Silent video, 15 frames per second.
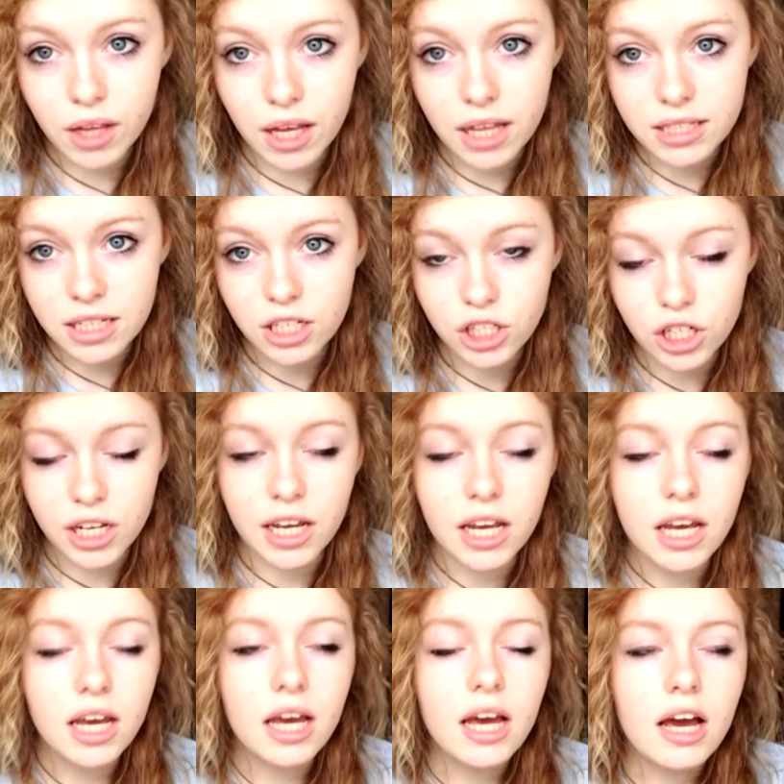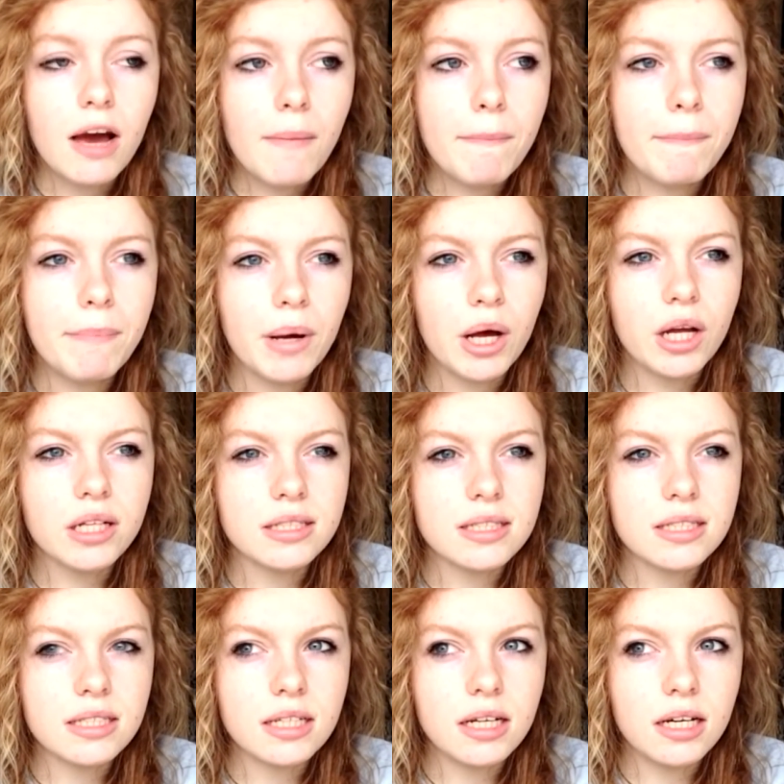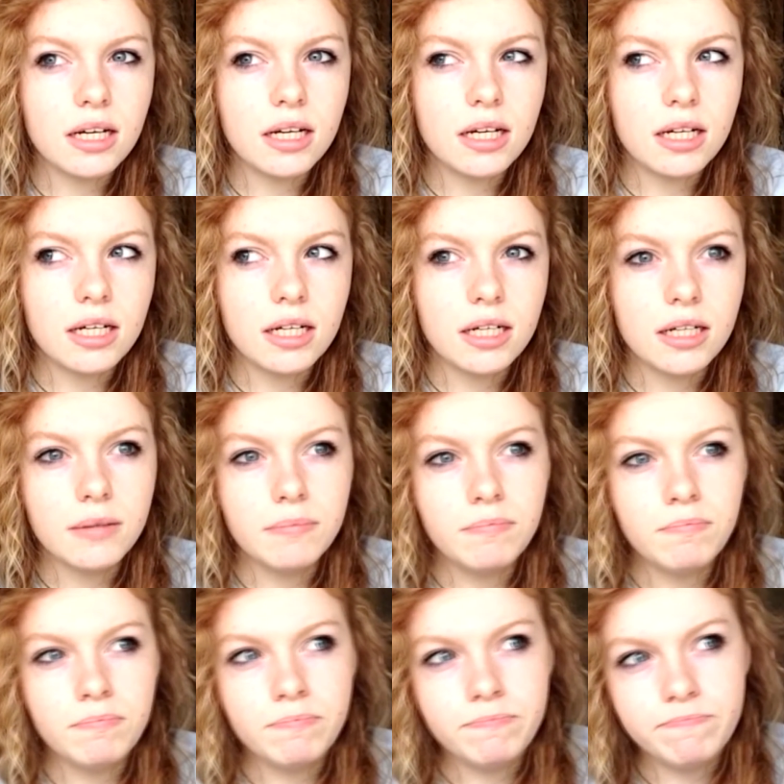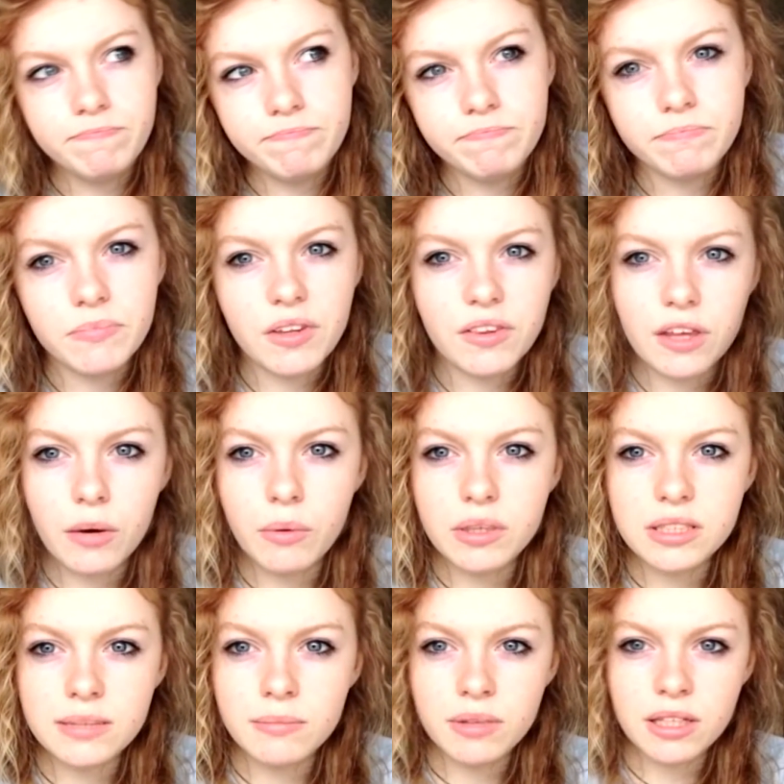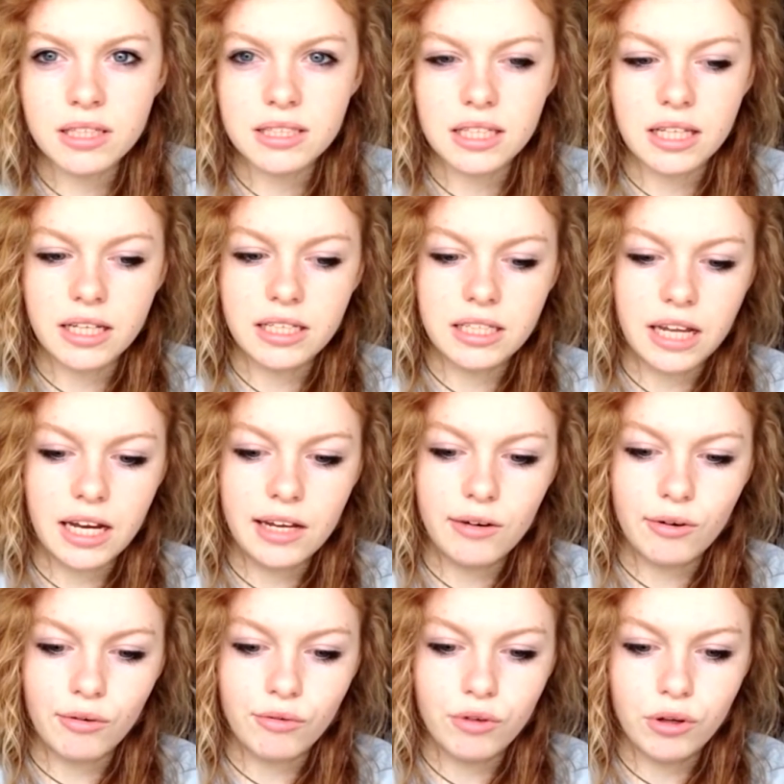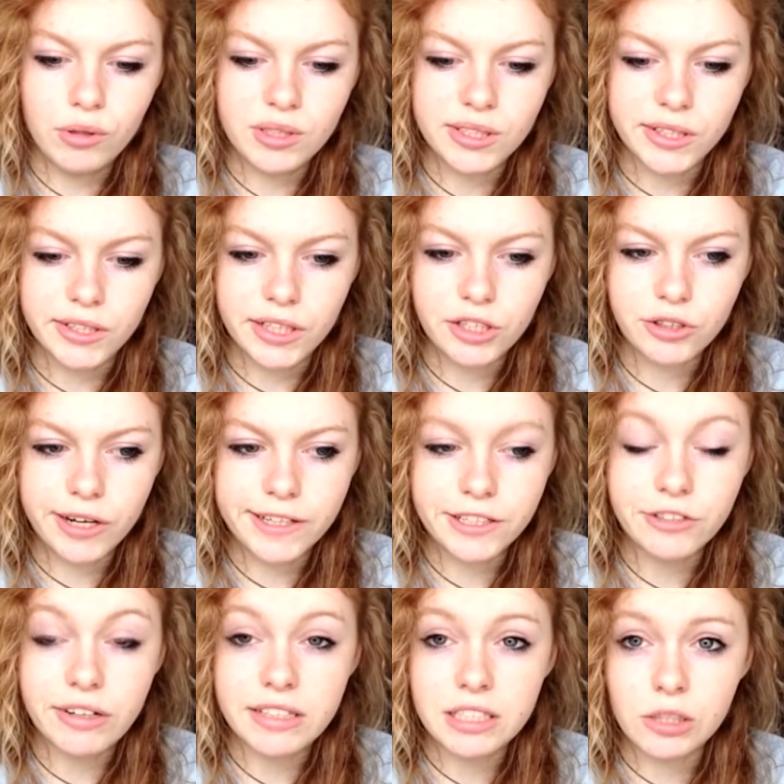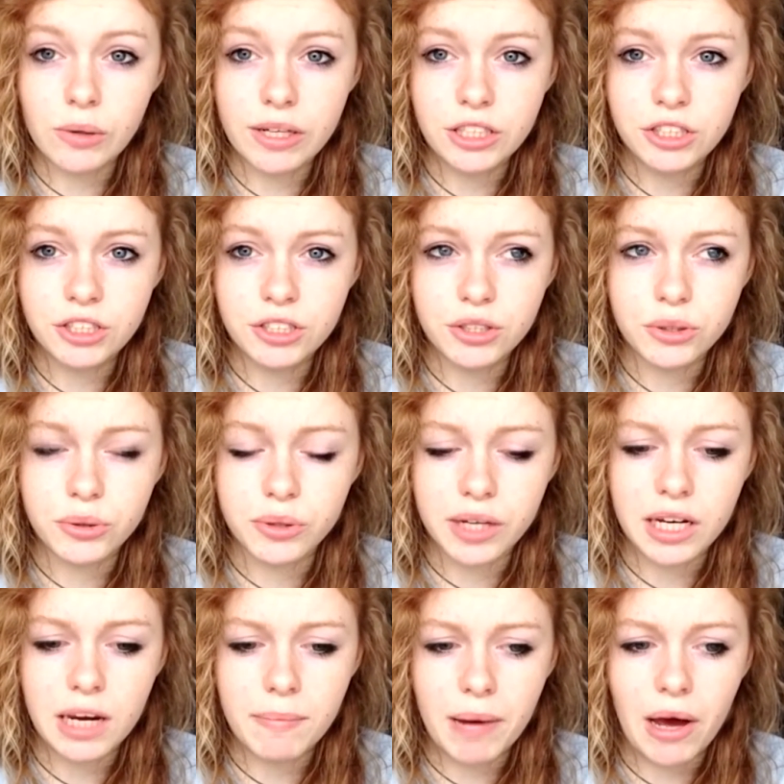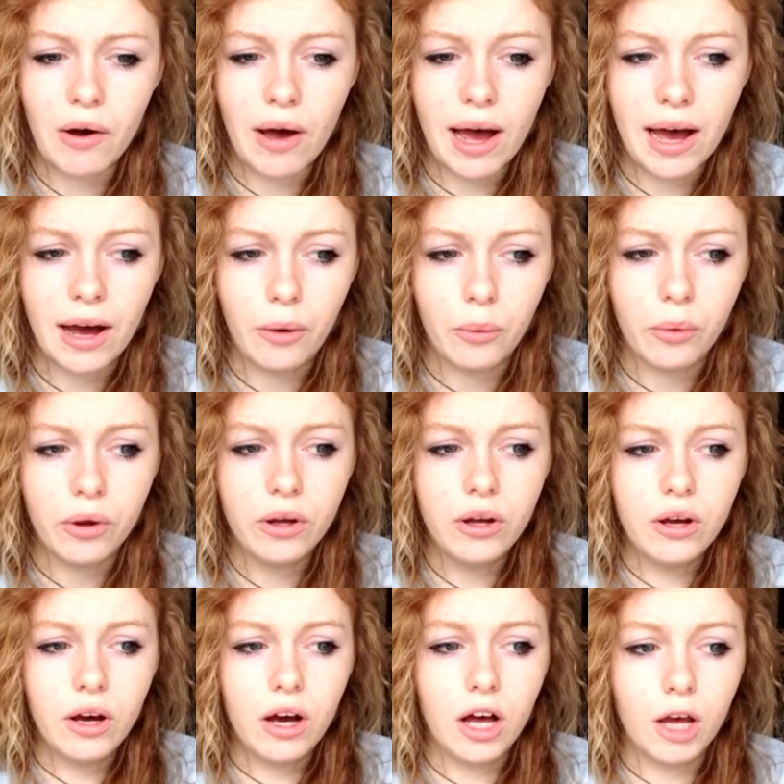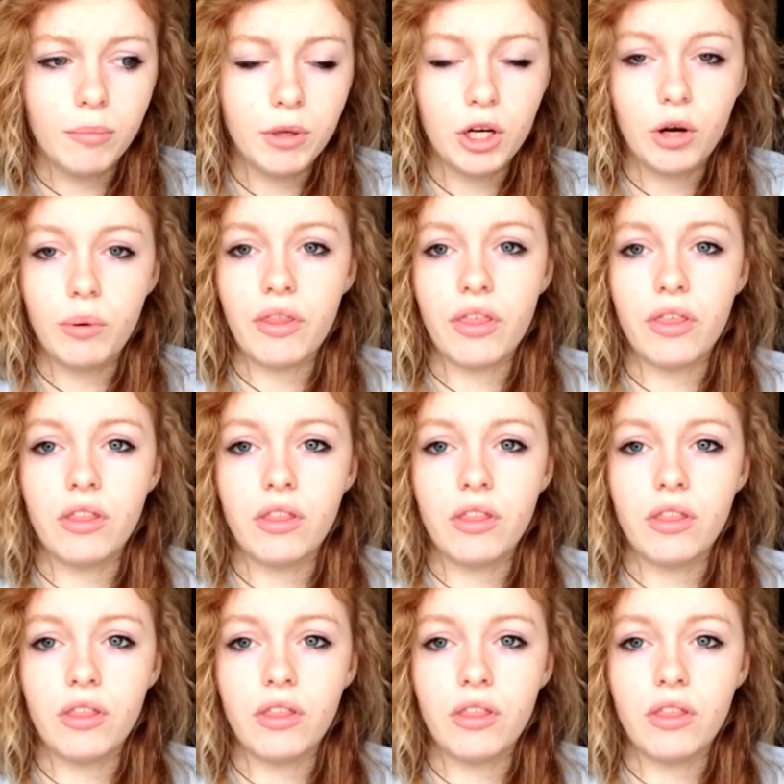essentially, but there was some things that they did get a little confused on. I tried addressing questions talking about how, whether the